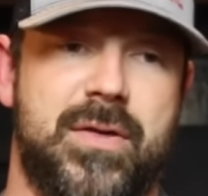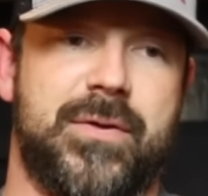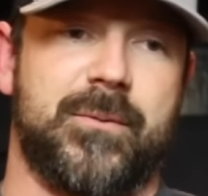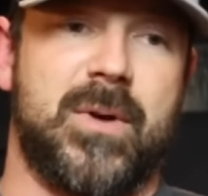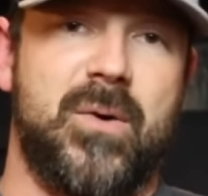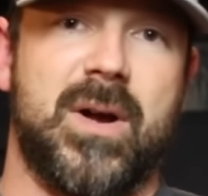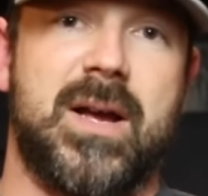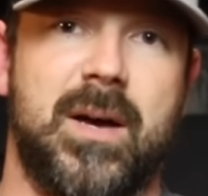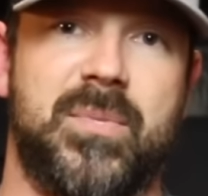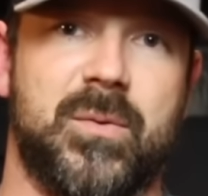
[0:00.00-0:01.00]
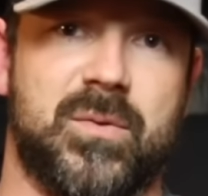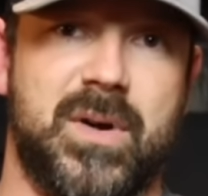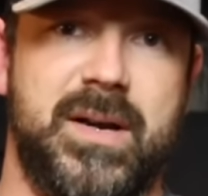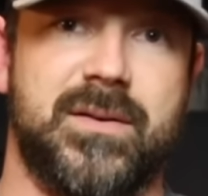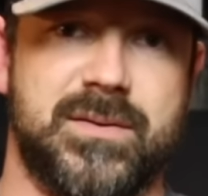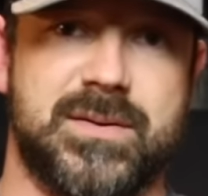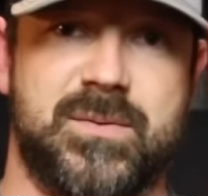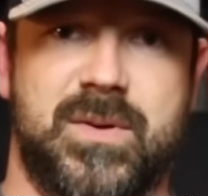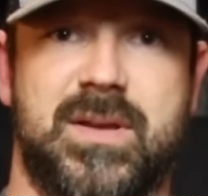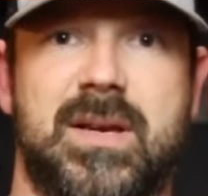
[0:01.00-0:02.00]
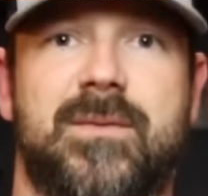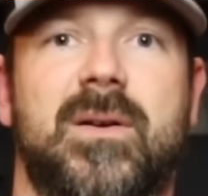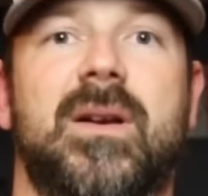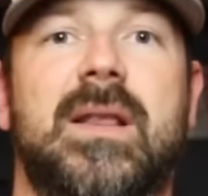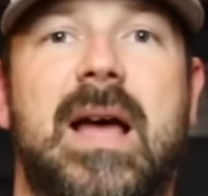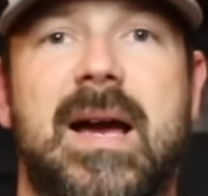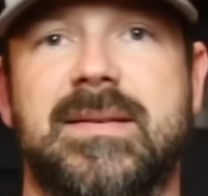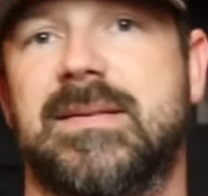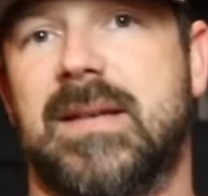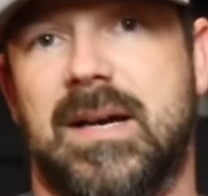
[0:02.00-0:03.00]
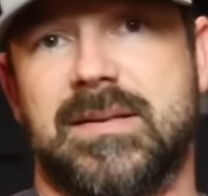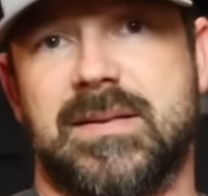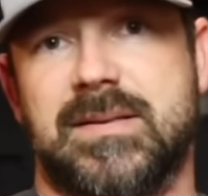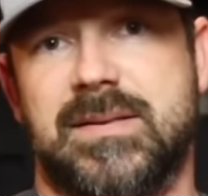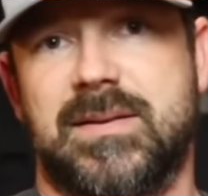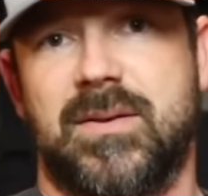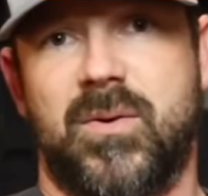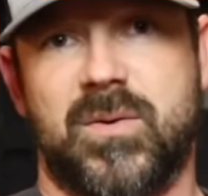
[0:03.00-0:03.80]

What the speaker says: throw a couple reels with different line sizes